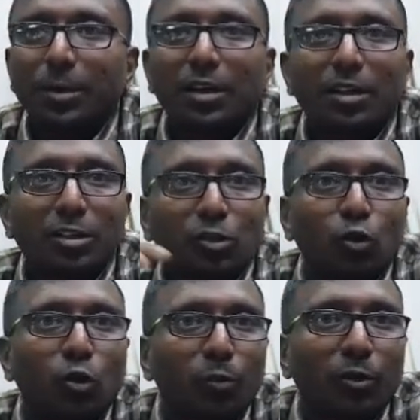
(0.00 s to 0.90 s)
under the
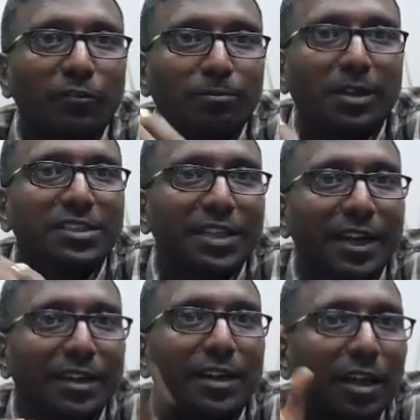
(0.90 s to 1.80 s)
scope of my
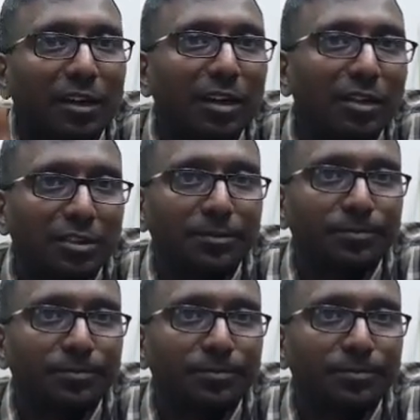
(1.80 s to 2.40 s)
standard or not.